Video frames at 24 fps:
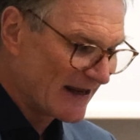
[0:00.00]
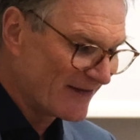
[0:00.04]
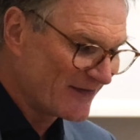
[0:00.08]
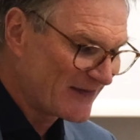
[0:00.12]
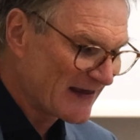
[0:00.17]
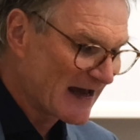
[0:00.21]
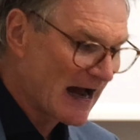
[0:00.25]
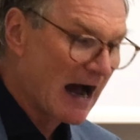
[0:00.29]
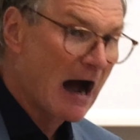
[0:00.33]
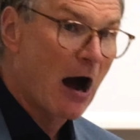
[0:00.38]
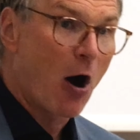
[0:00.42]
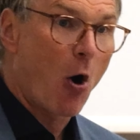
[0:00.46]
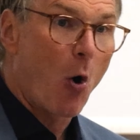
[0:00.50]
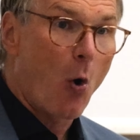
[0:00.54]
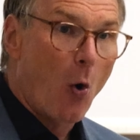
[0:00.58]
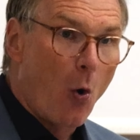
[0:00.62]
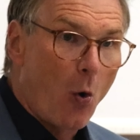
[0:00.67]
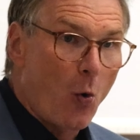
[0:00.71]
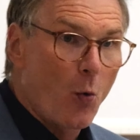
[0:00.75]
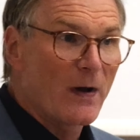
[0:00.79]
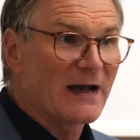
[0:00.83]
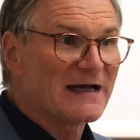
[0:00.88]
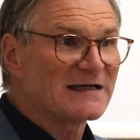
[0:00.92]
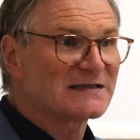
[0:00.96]
And there are
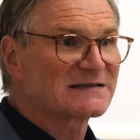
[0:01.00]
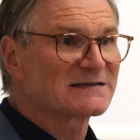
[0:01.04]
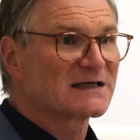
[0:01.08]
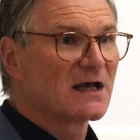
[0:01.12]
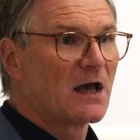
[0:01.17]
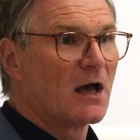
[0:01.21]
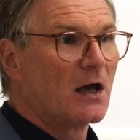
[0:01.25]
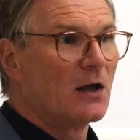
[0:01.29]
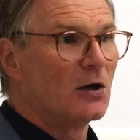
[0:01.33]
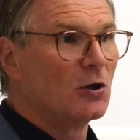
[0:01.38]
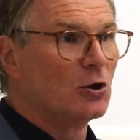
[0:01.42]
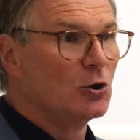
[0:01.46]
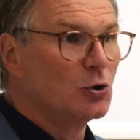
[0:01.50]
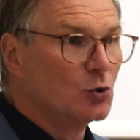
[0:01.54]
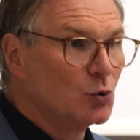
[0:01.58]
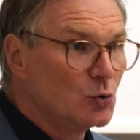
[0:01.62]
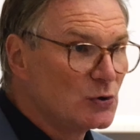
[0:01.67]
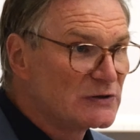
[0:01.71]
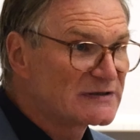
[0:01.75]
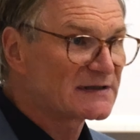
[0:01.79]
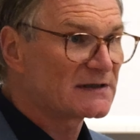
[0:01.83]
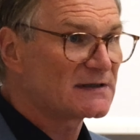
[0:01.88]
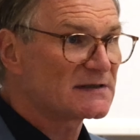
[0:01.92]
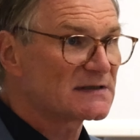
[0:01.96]
always
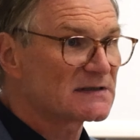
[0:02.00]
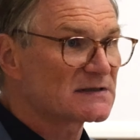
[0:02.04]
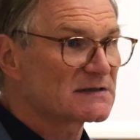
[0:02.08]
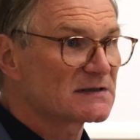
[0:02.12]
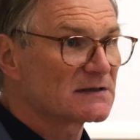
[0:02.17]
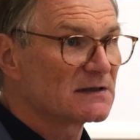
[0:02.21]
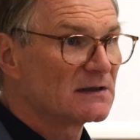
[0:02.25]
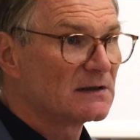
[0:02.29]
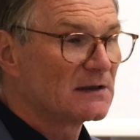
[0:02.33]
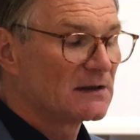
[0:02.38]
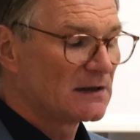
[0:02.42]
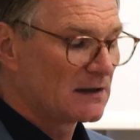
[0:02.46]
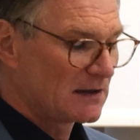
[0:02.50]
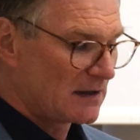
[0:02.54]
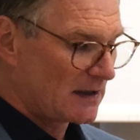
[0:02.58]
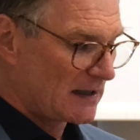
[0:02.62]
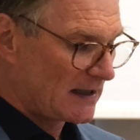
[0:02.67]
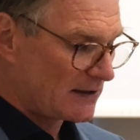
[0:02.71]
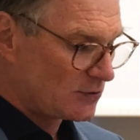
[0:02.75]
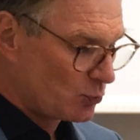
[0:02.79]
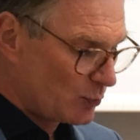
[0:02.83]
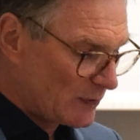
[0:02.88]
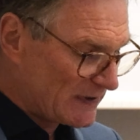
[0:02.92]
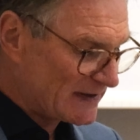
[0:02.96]
losers
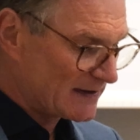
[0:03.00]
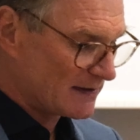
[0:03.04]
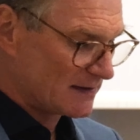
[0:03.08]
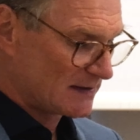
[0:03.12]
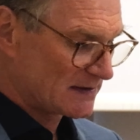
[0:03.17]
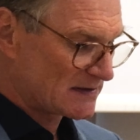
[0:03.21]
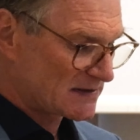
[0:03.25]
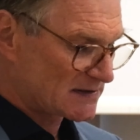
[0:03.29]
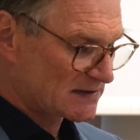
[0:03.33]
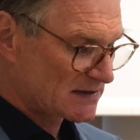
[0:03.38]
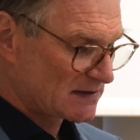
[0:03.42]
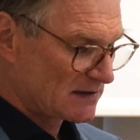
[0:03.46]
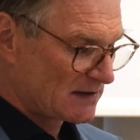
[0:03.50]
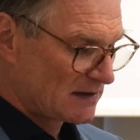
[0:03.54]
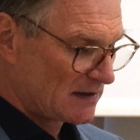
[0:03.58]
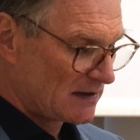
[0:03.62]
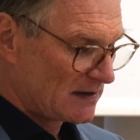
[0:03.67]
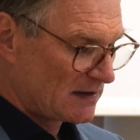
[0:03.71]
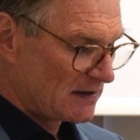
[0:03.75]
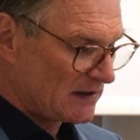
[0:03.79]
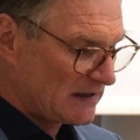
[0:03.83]
and winners,